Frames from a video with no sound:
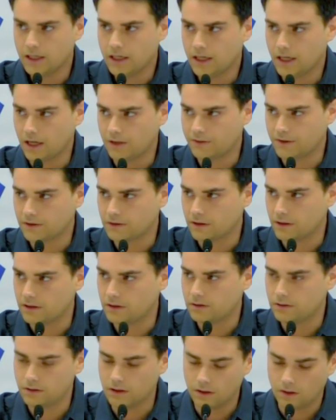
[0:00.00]
And I think that,
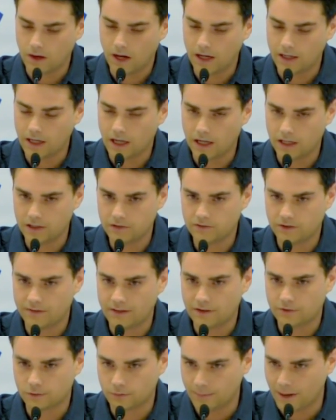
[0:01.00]
he's done
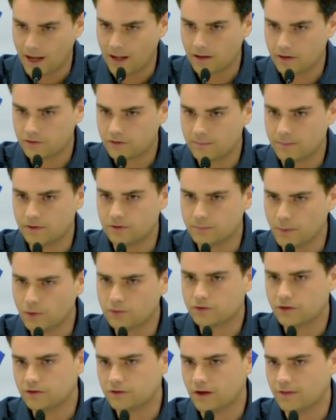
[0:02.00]
that through policy, but he's
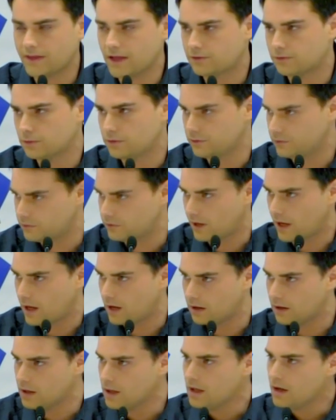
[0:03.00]
mostly done that through his
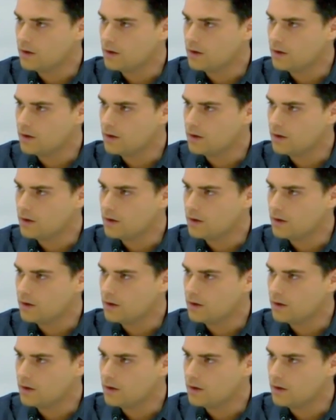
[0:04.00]
style.